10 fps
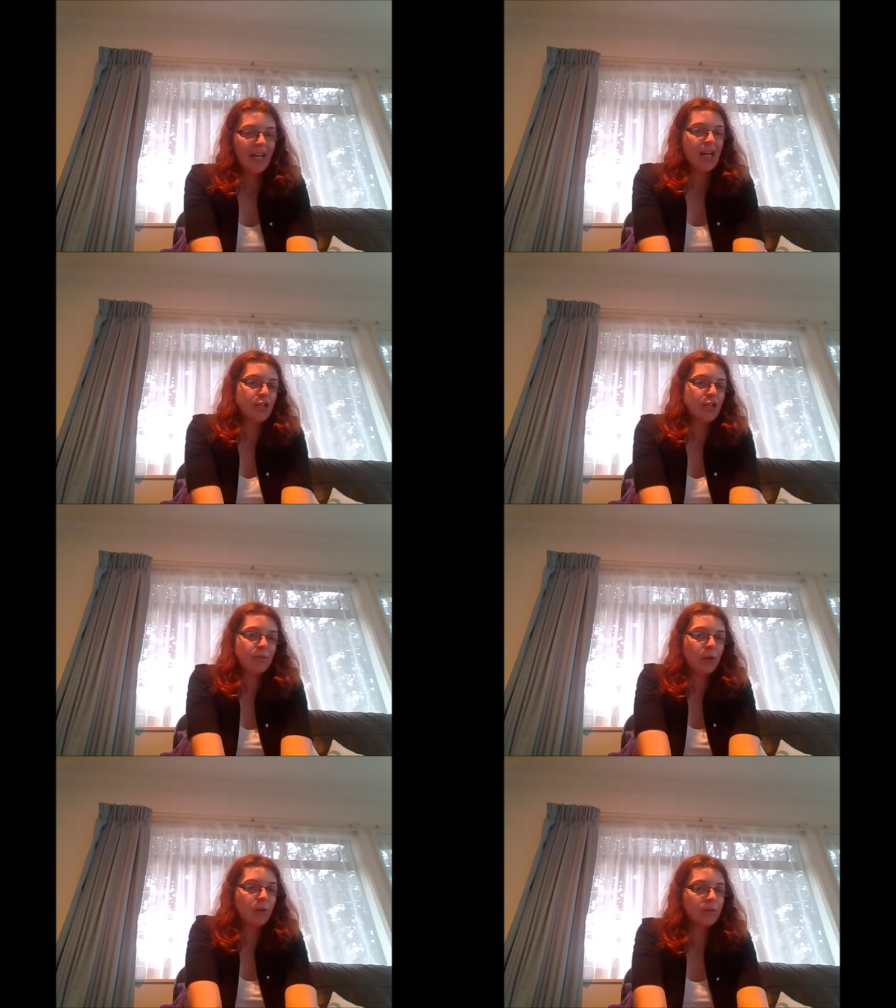And you've
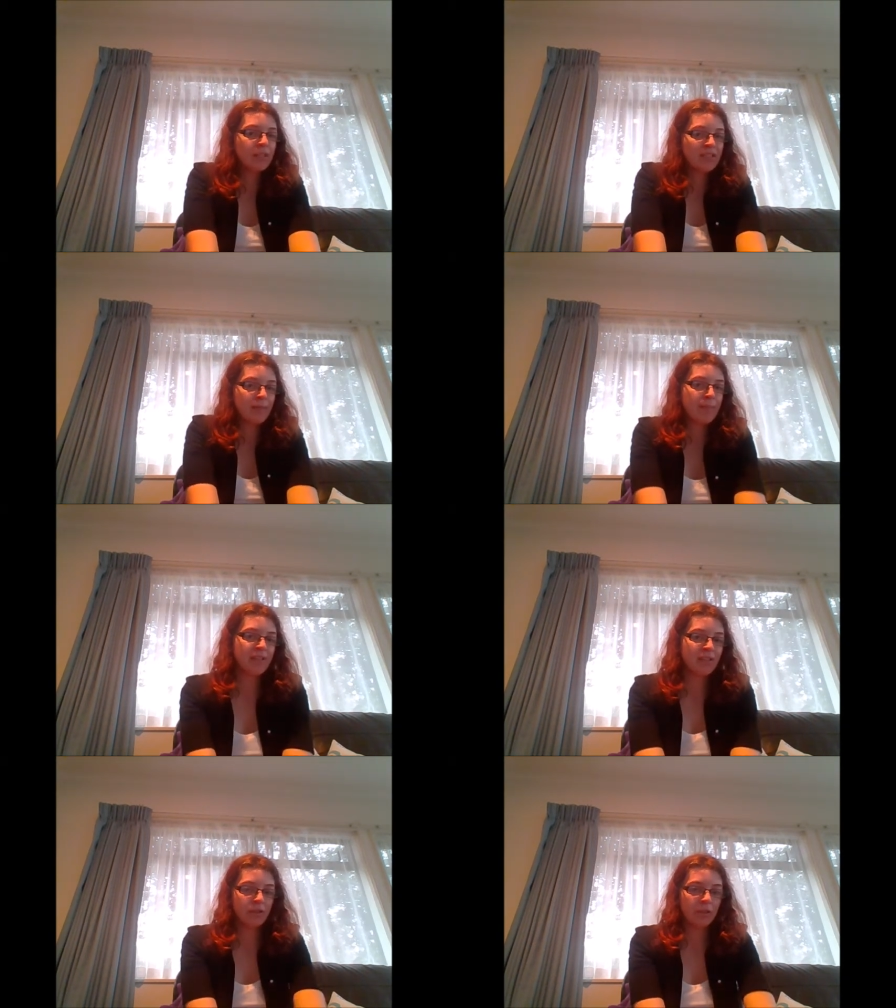got all these
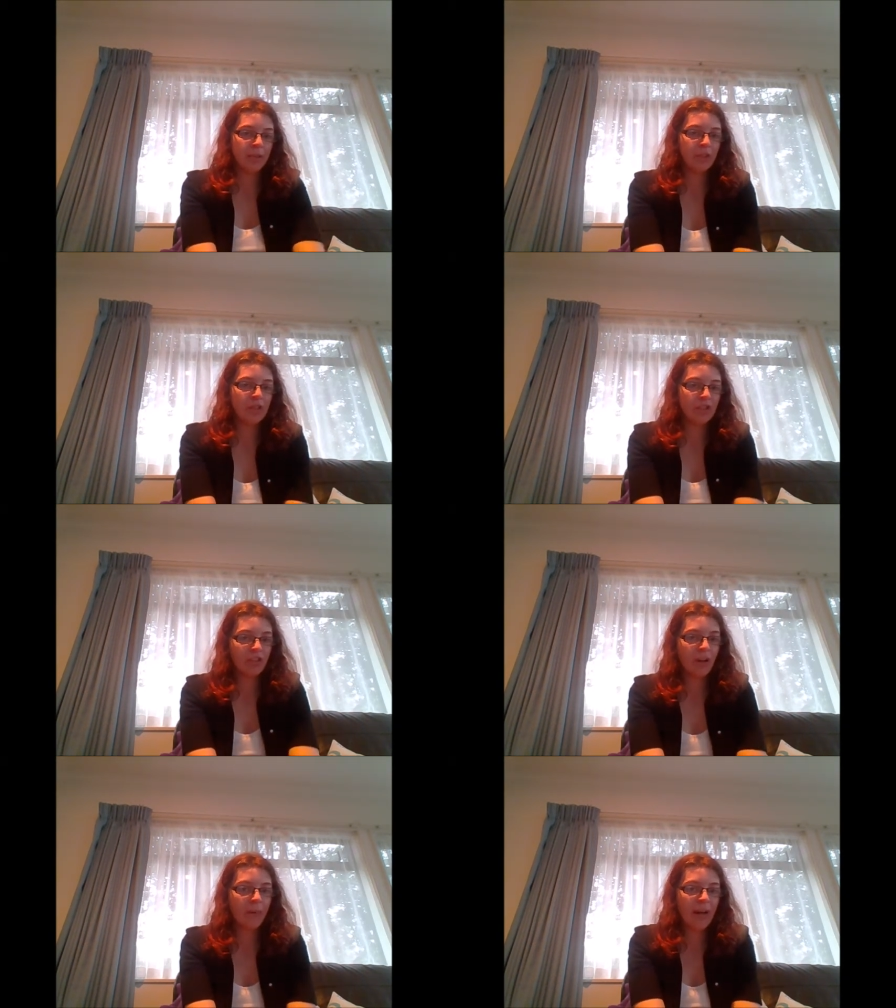amazing dreams and it's
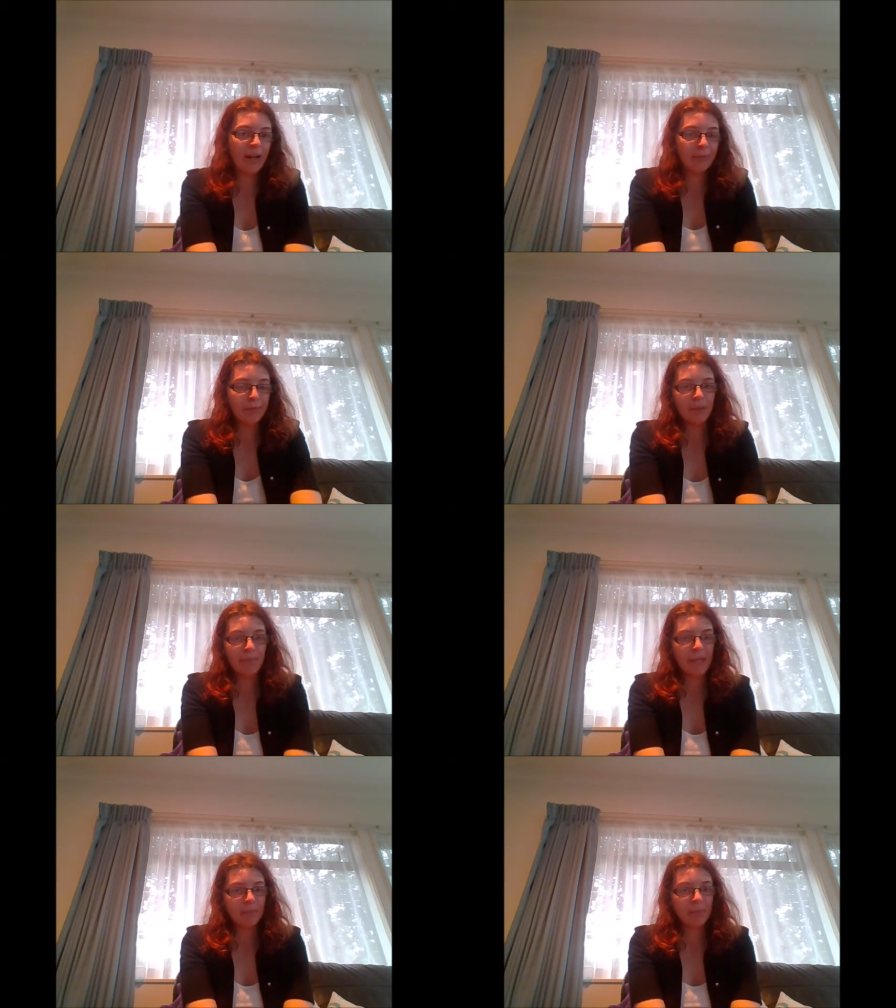so hard for you to
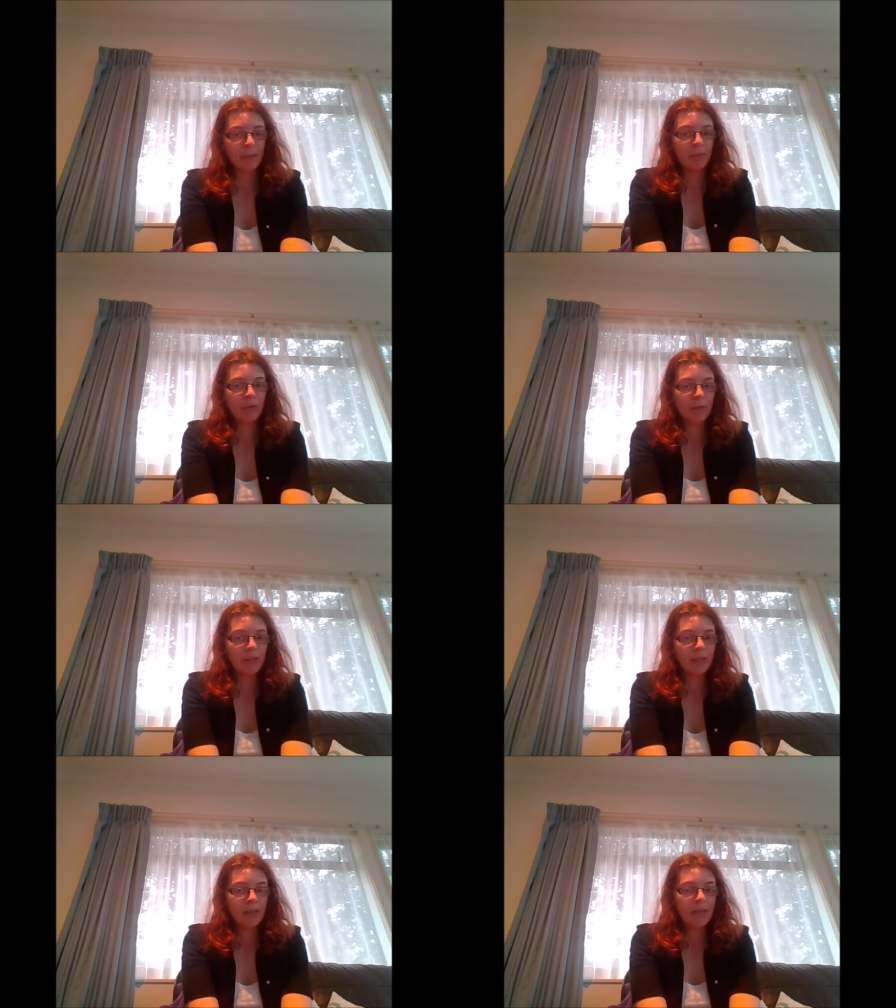make them come
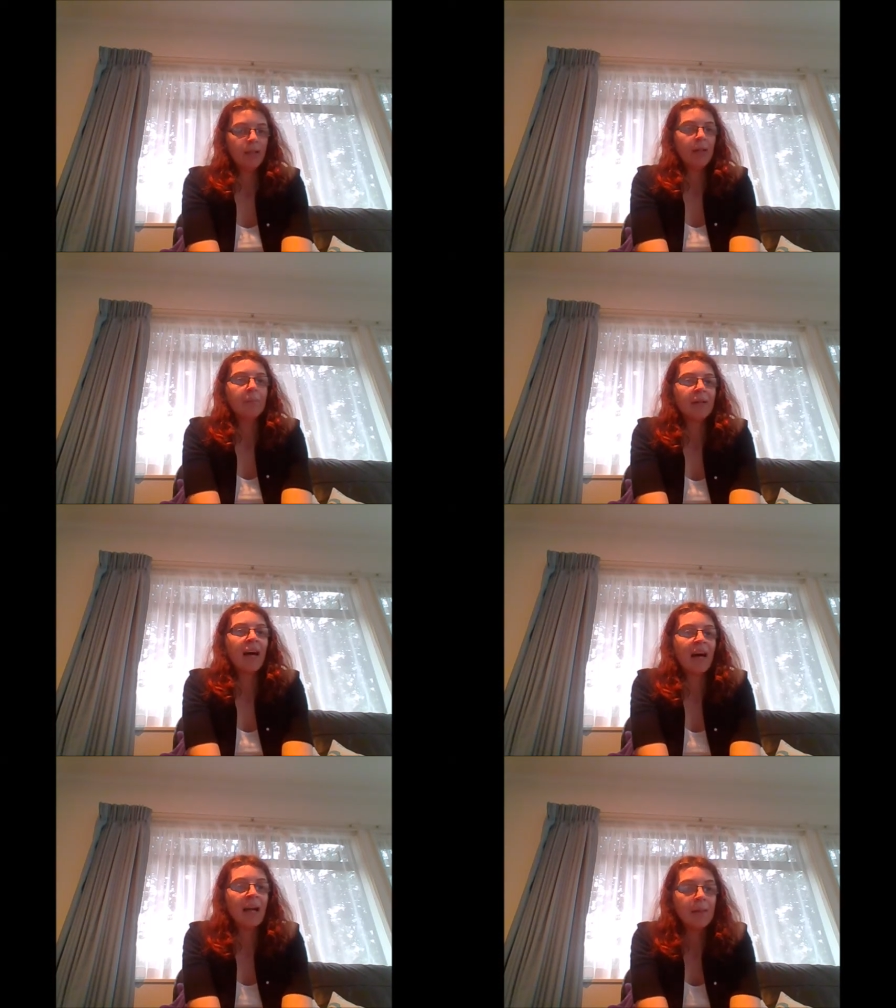true. But
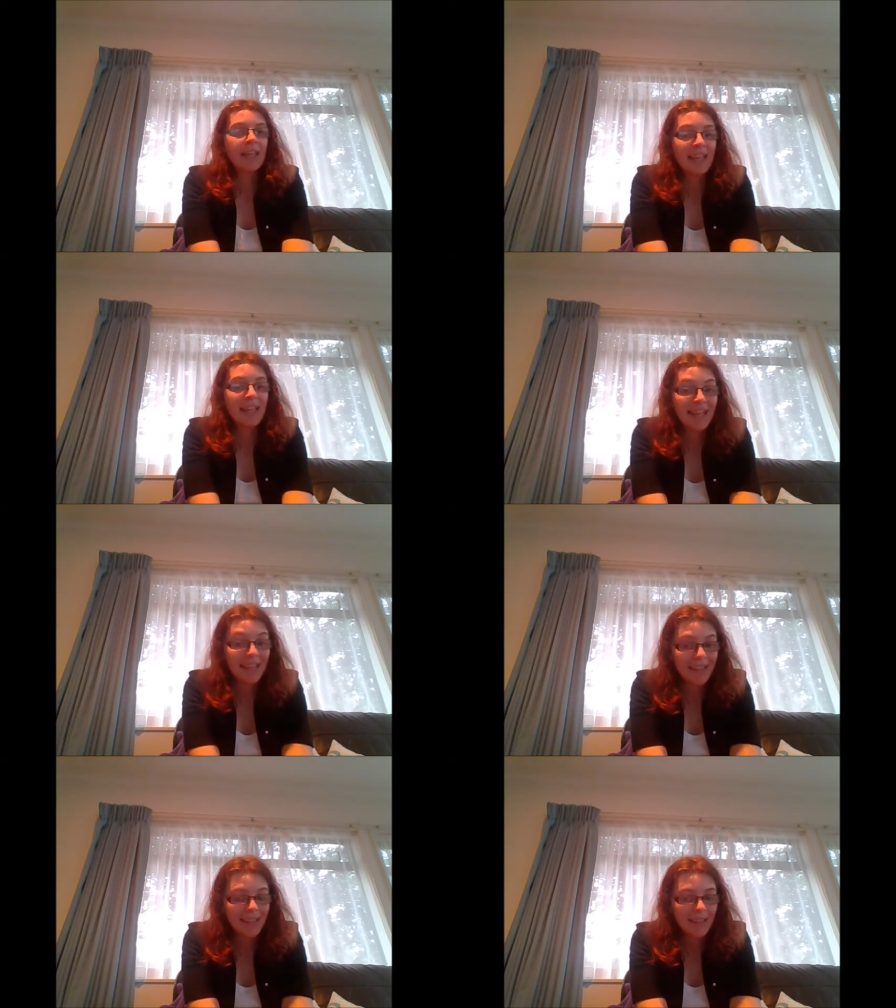I'm here.